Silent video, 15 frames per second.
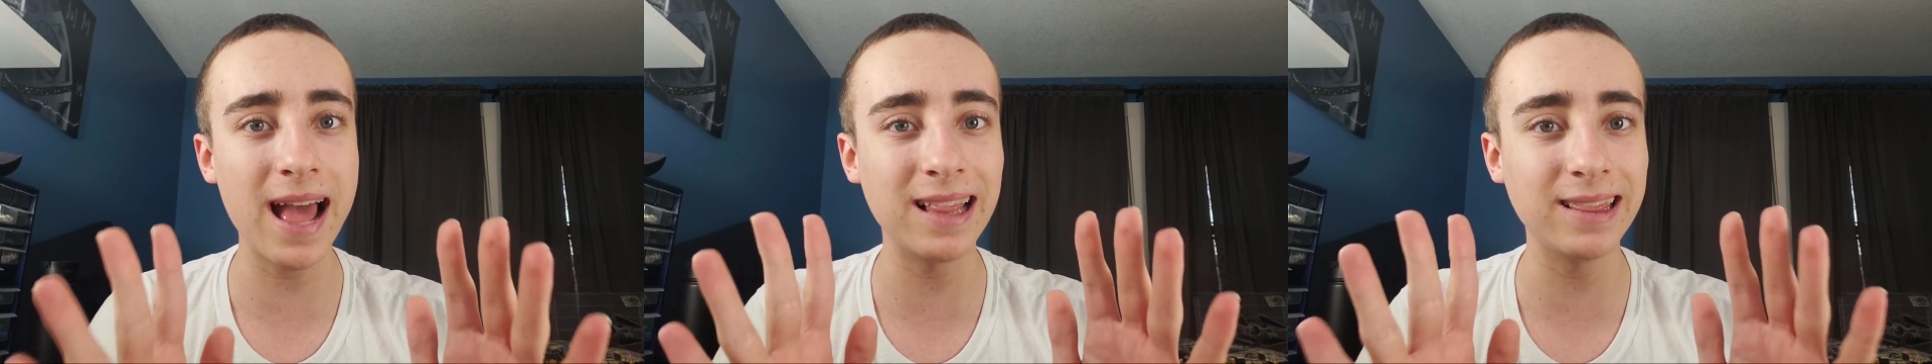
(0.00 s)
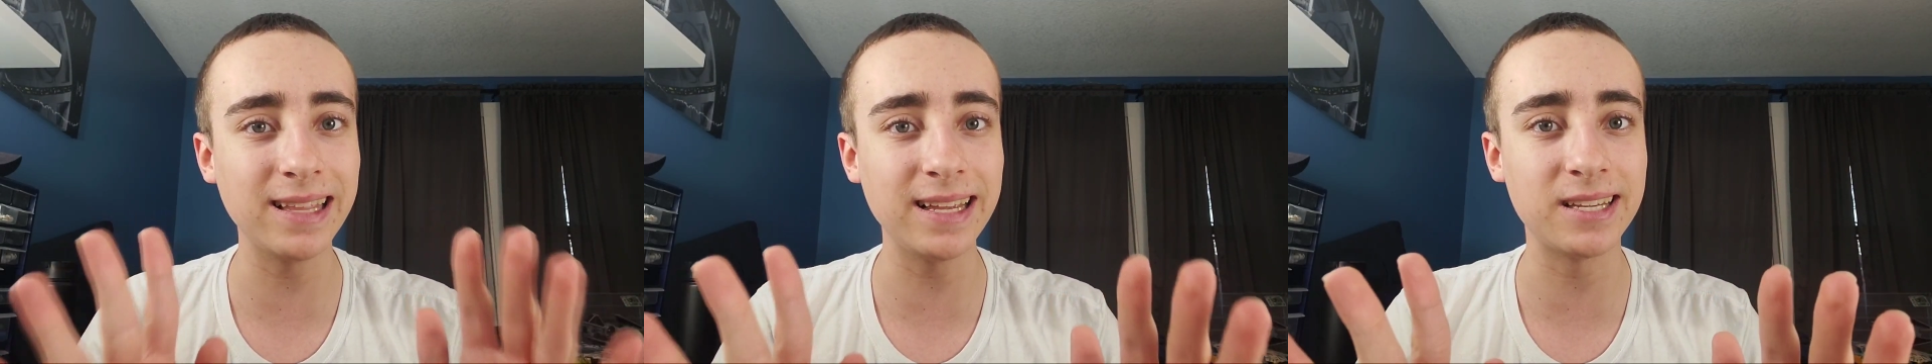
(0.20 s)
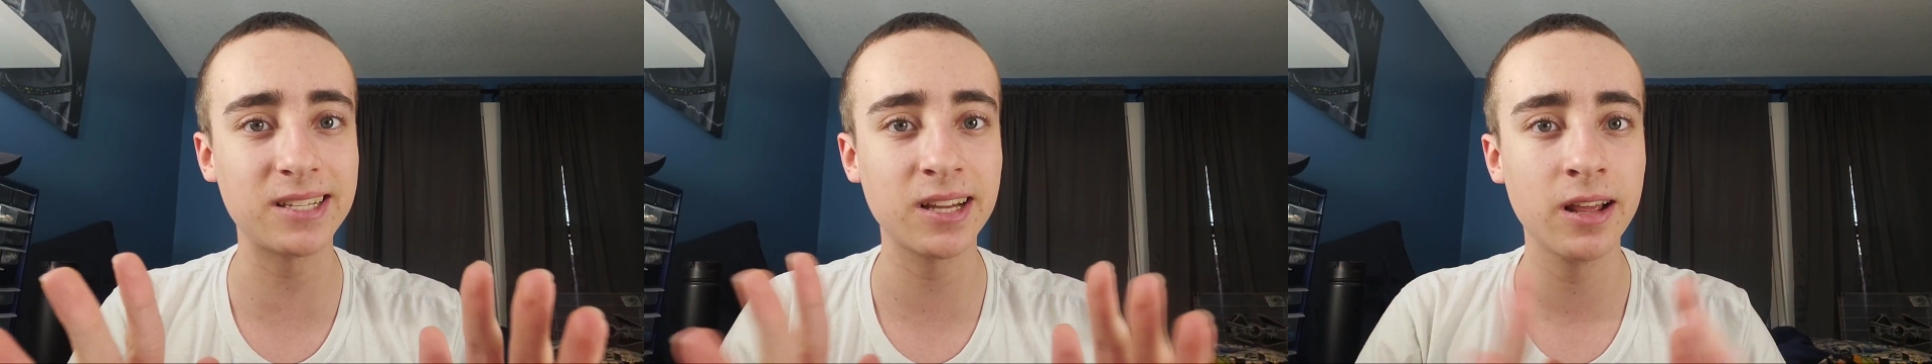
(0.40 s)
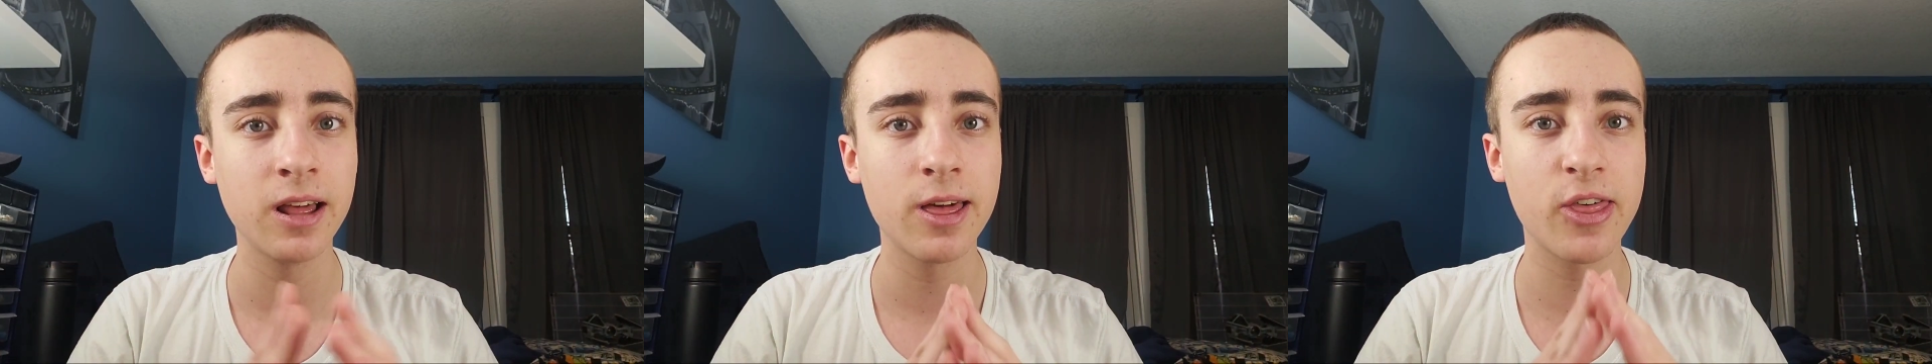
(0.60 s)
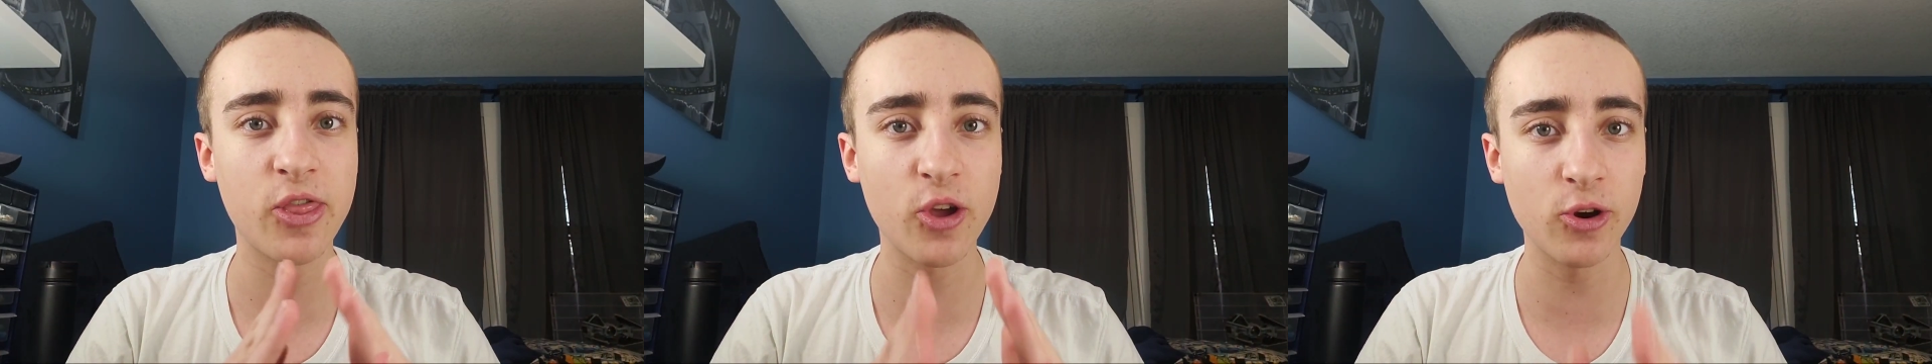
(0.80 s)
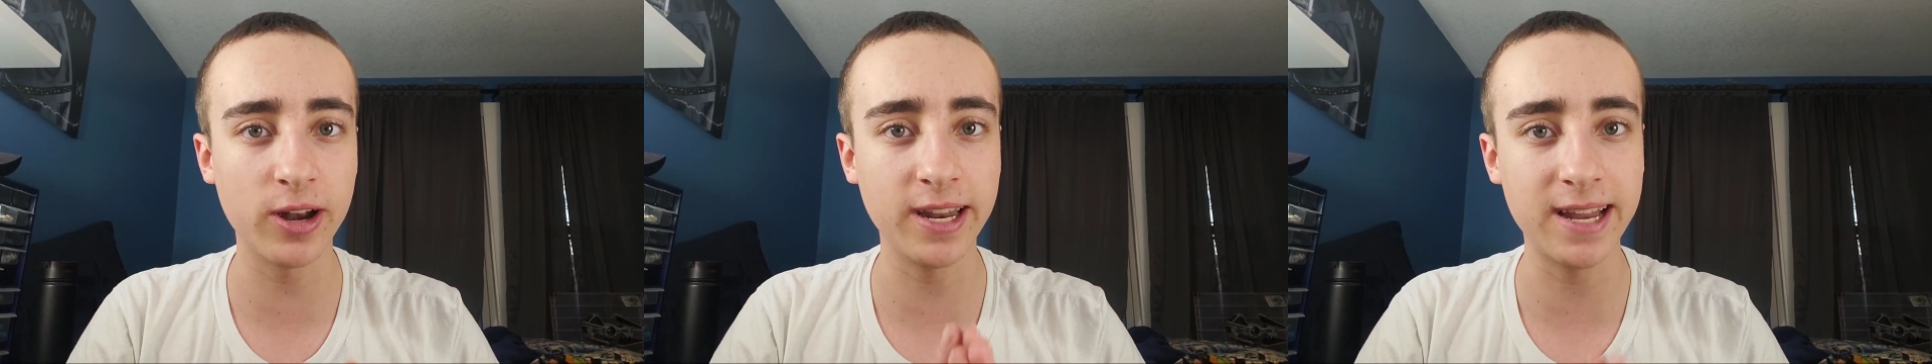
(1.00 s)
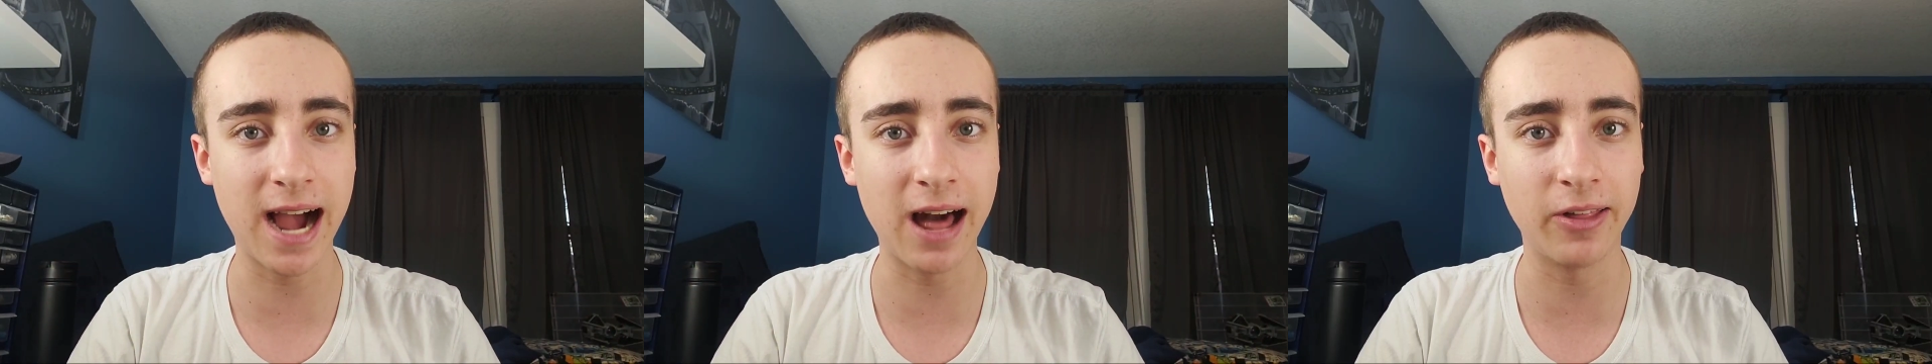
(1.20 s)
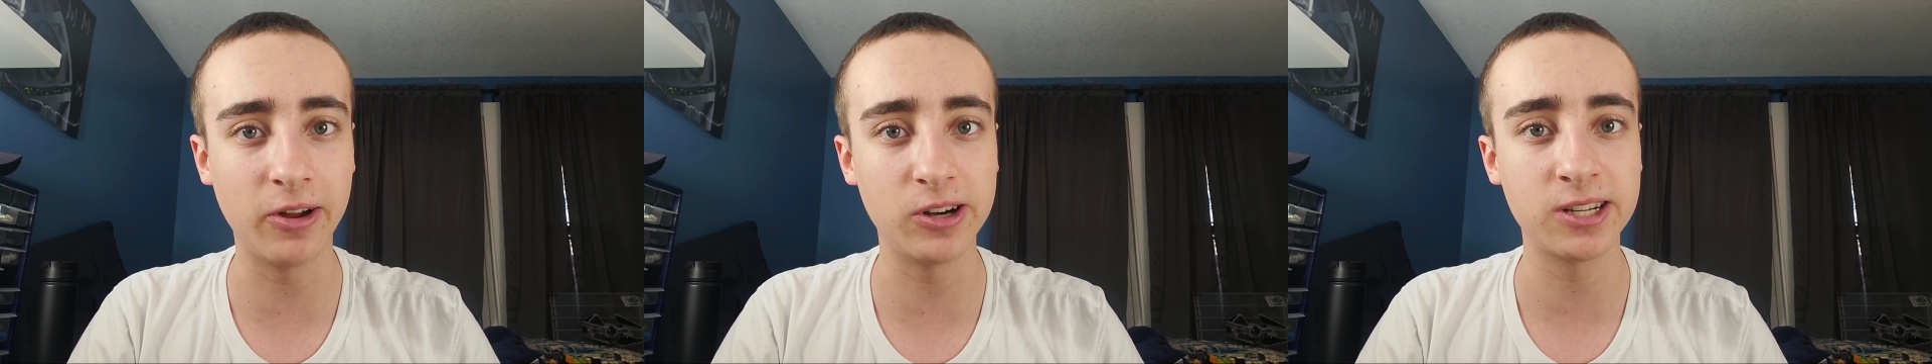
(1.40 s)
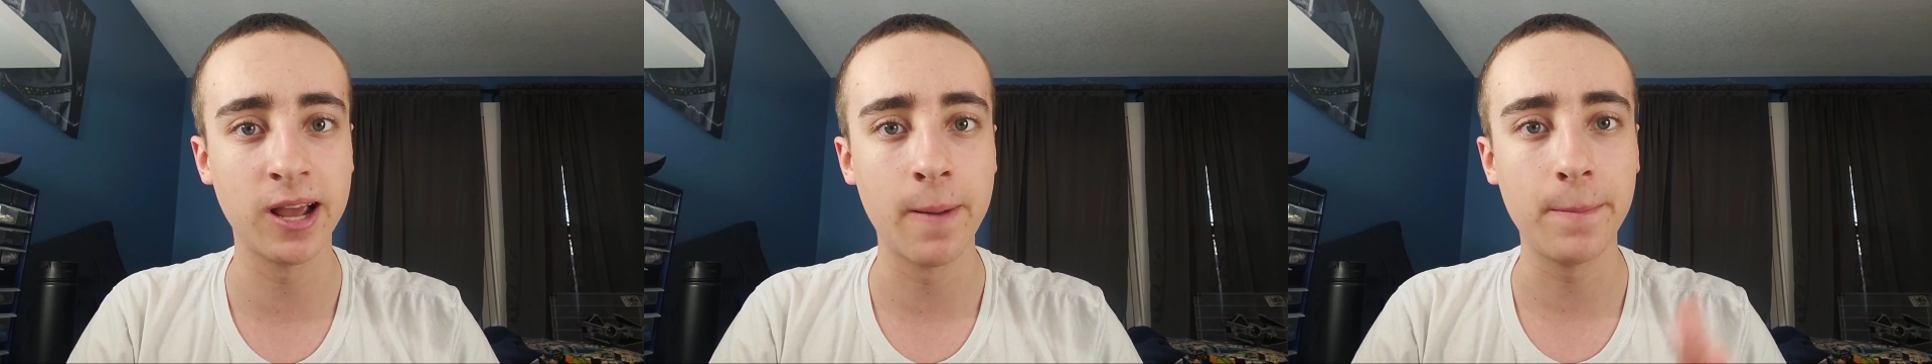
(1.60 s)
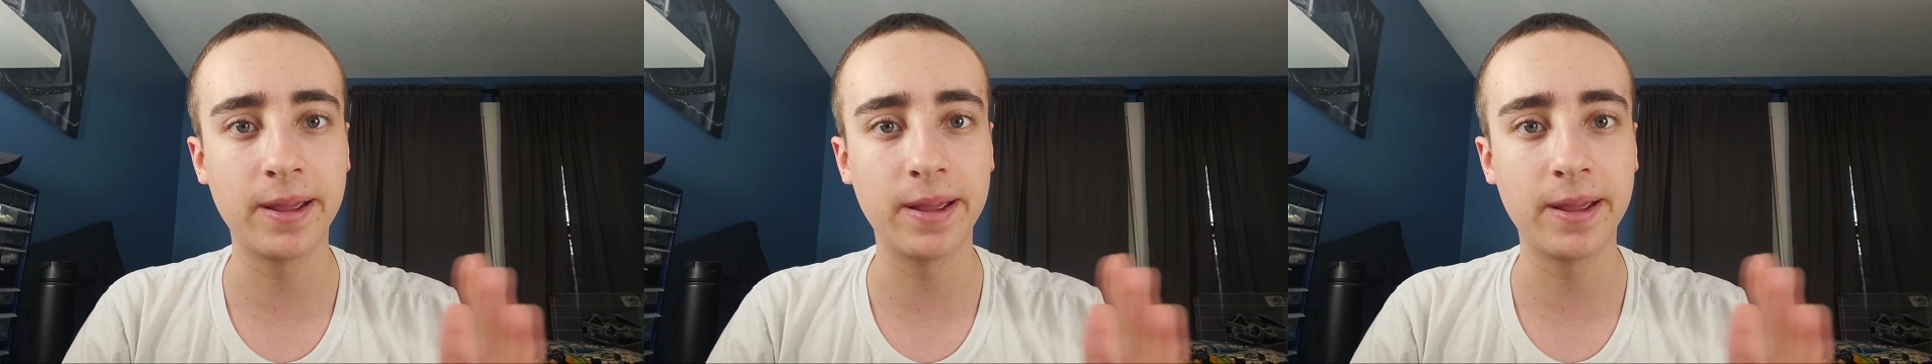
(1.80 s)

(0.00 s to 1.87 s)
at least $30,